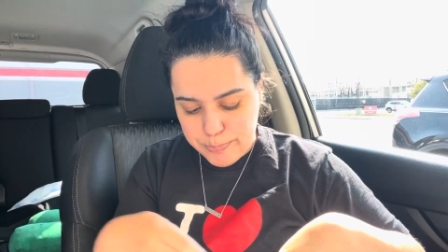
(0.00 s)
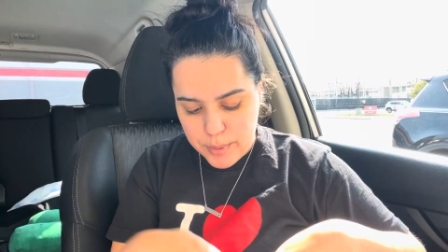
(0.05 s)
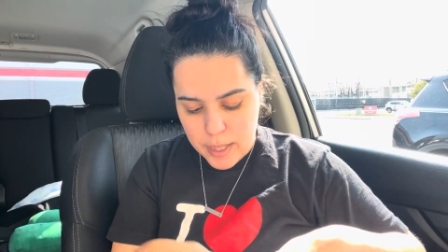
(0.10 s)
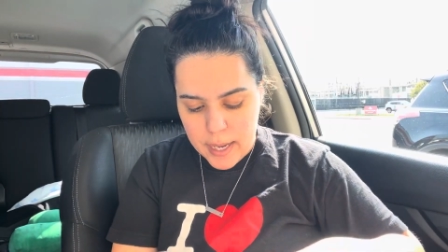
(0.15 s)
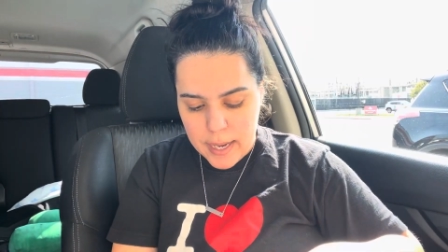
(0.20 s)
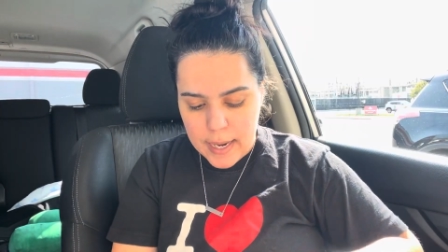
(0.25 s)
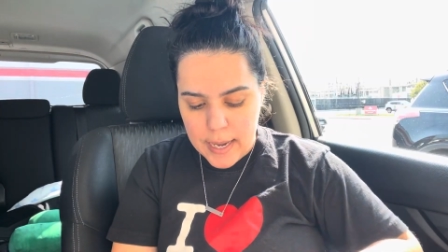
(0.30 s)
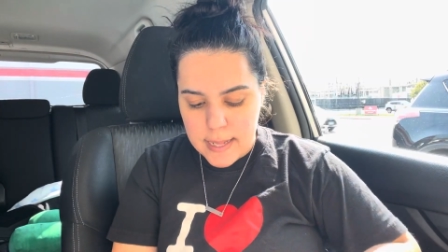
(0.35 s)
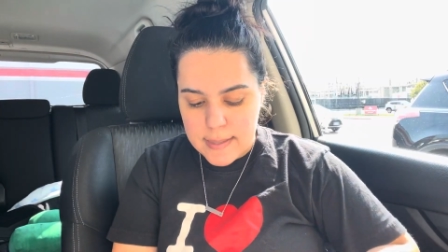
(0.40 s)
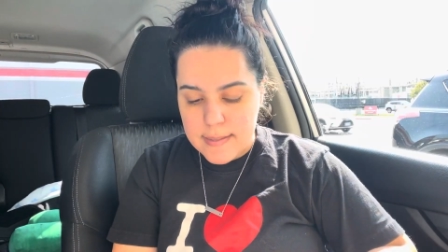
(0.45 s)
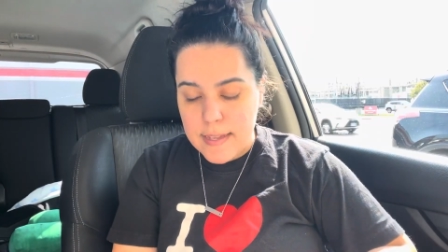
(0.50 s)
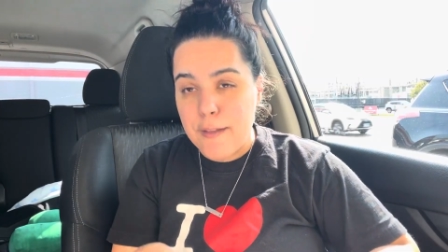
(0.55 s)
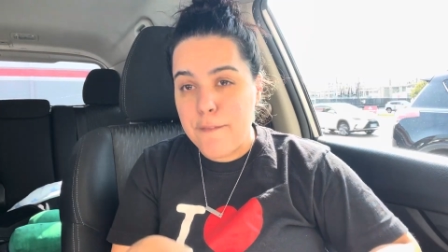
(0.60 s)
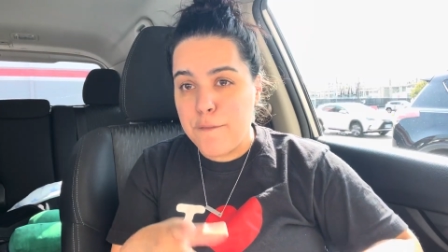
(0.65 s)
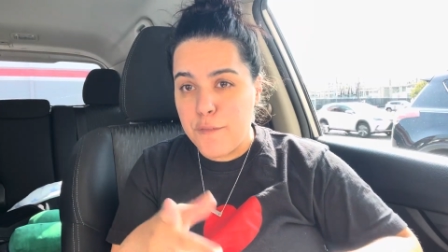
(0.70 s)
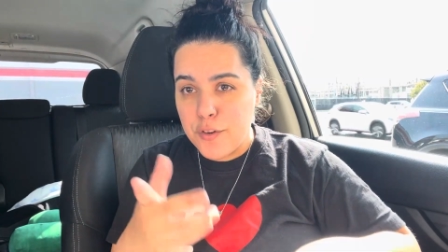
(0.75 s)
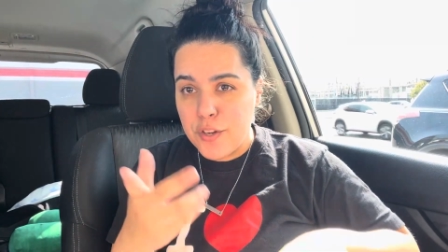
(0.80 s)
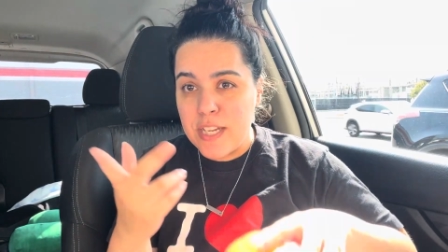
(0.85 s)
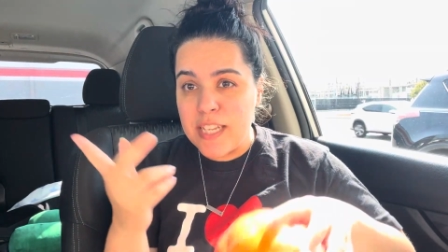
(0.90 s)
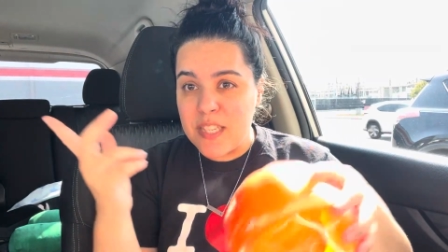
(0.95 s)
I got that
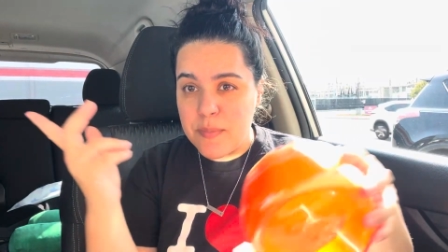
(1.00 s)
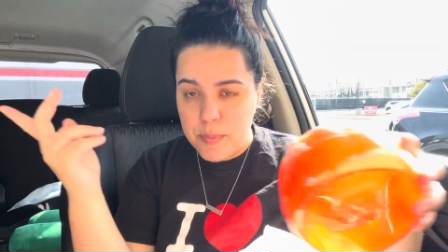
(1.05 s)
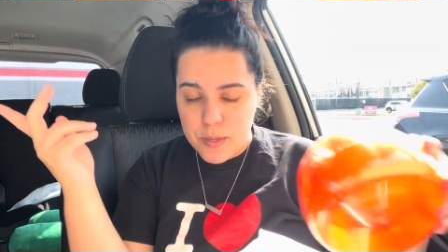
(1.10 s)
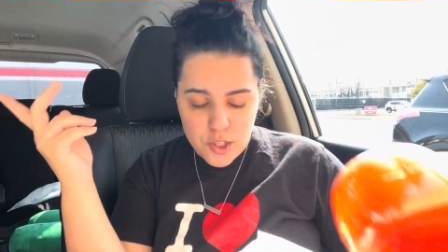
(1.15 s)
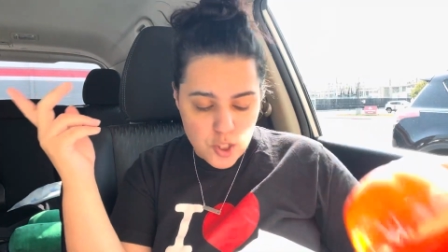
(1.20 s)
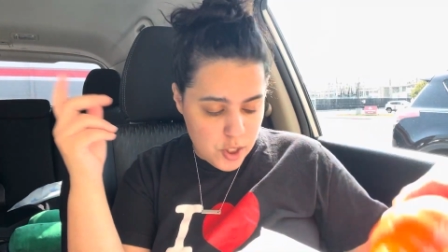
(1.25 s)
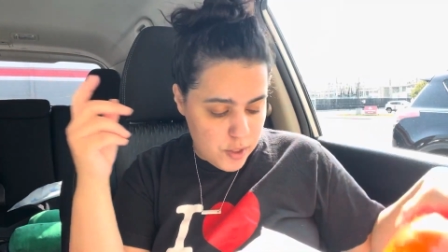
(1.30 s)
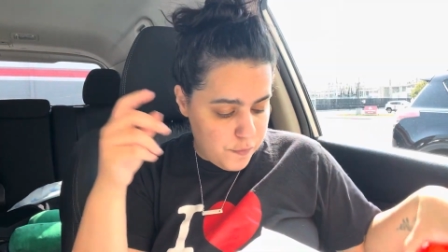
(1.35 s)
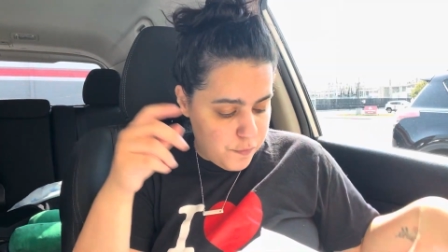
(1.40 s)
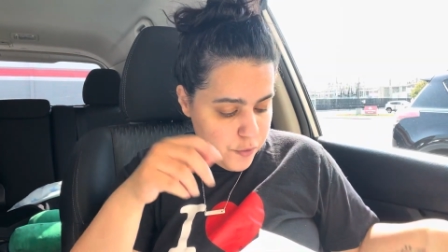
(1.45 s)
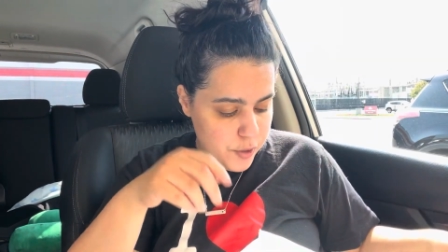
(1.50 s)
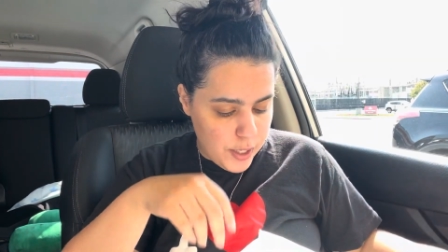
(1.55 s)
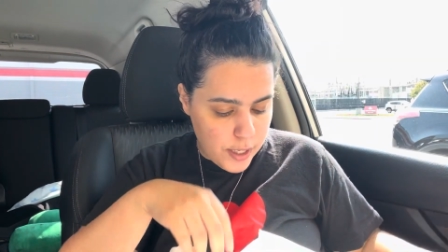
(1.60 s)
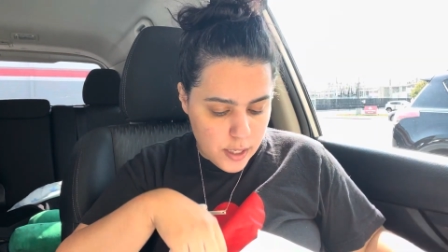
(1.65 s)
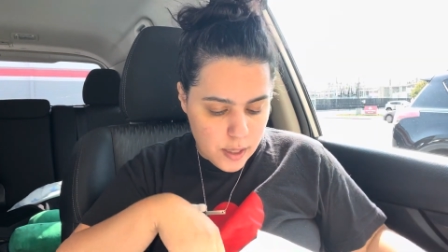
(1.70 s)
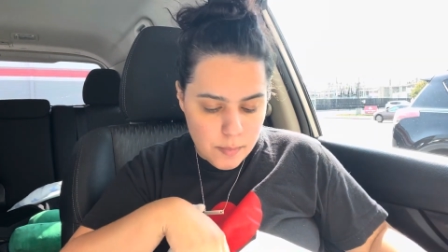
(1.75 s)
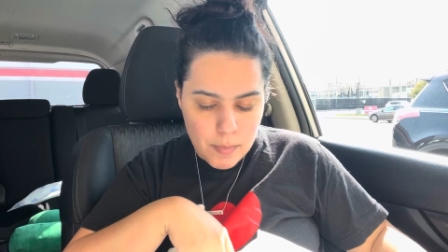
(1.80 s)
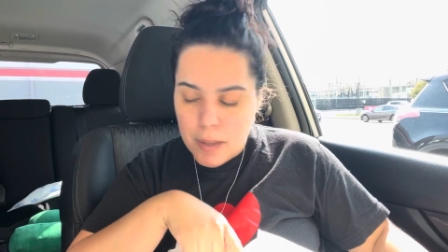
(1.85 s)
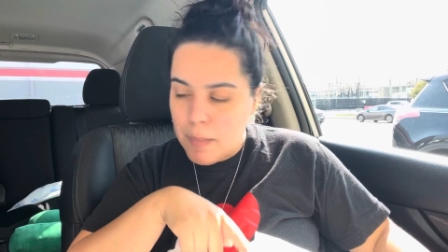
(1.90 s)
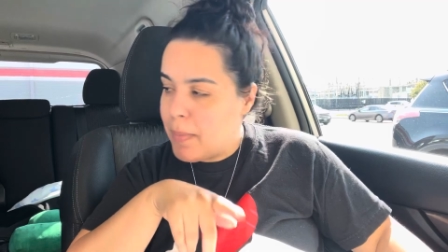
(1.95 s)
for especially for
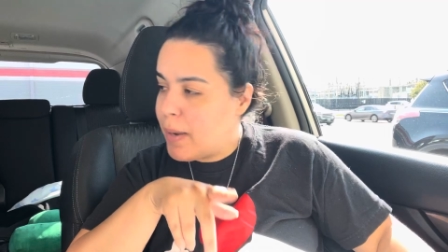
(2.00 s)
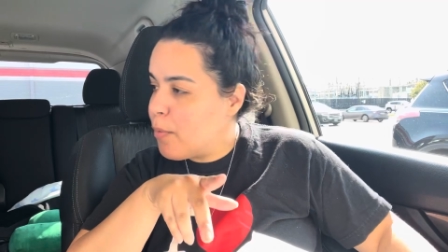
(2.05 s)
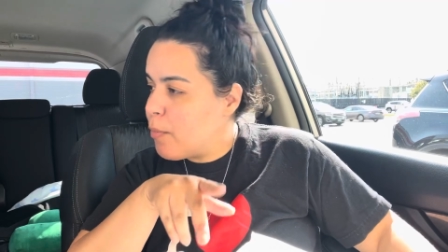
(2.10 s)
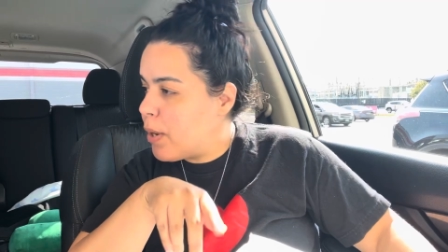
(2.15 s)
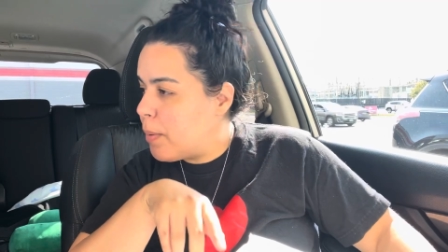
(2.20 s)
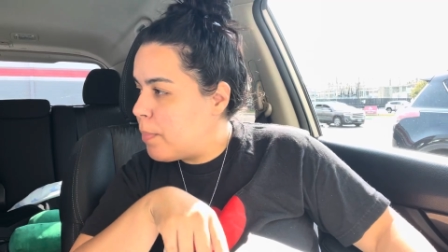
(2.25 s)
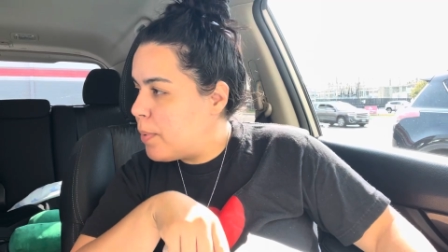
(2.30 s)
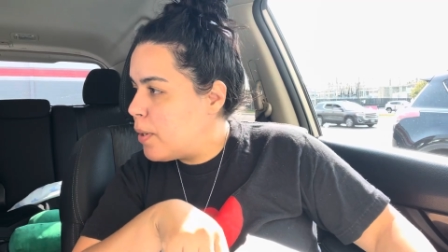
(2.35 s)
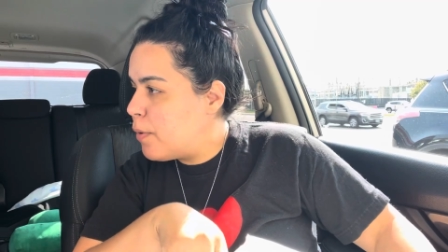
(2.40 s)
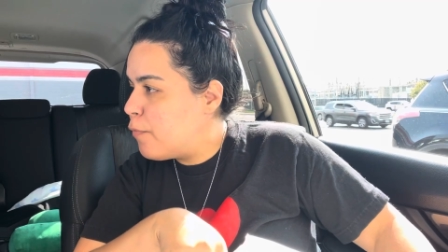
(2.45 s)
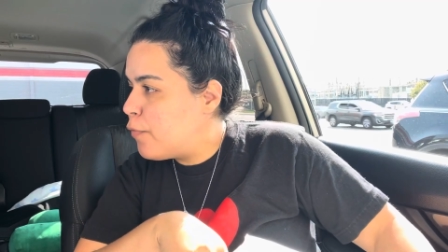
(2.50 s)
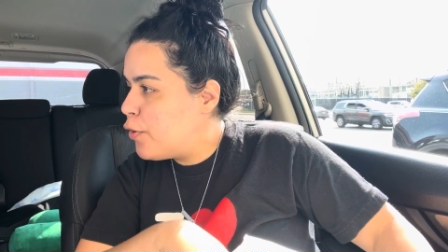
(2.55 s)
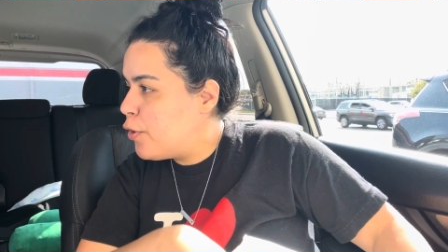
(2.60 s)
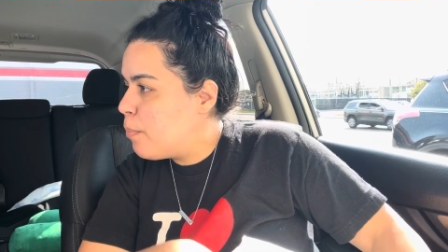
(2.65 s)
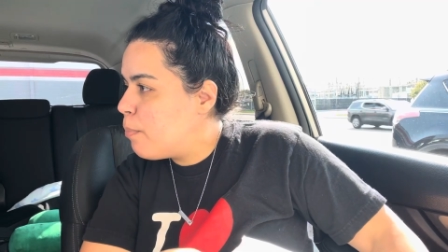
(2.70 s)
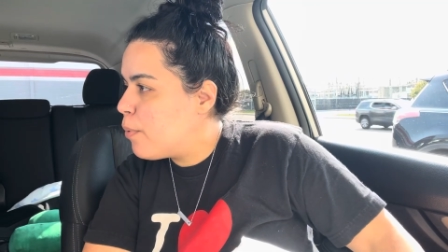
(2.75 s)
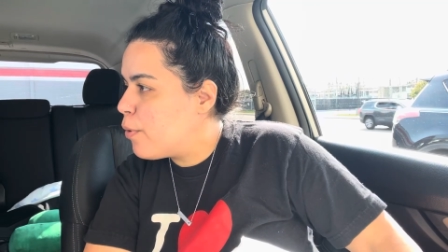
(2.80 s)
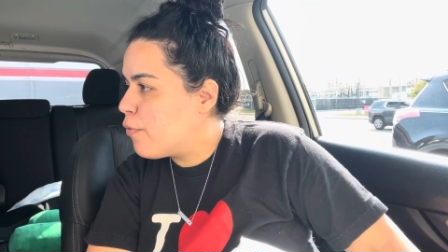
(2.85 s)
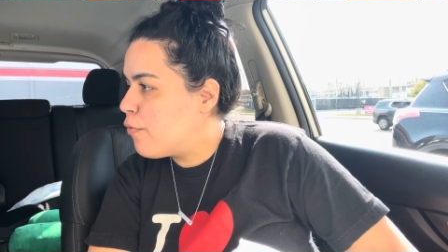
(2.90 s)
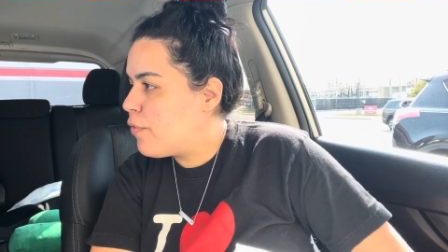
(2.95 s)
him. I might wrap it up for your
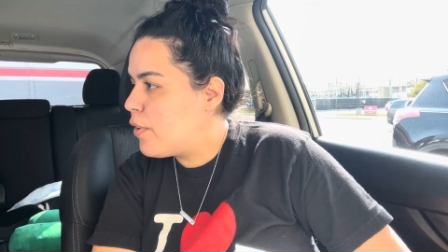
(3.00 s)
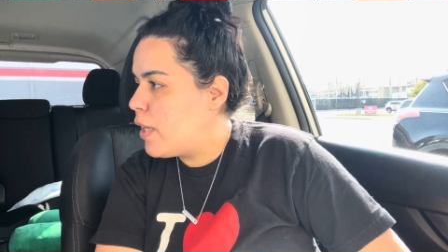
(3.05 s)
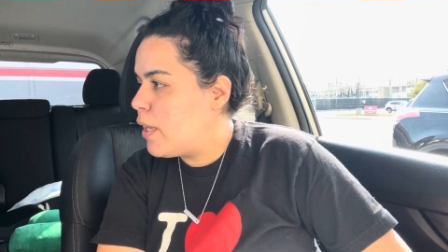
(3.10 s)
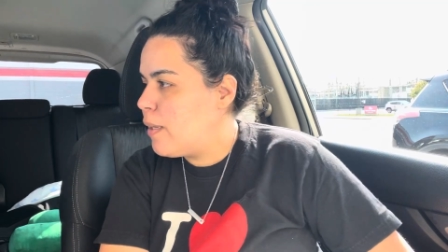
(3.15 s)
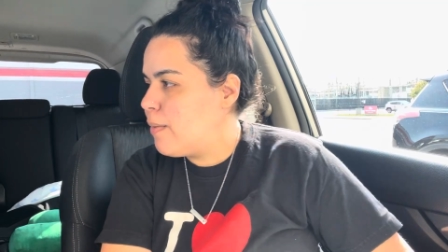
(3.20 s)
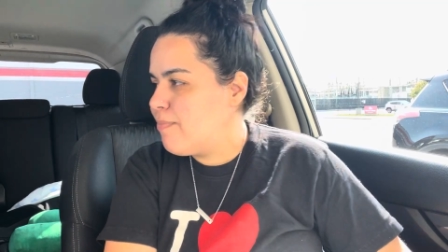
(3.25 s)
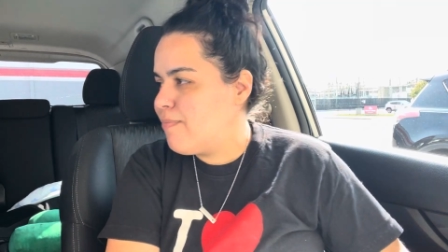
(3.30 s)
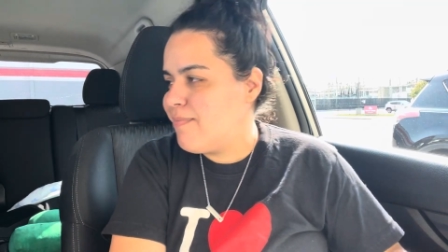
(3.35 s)
birthday.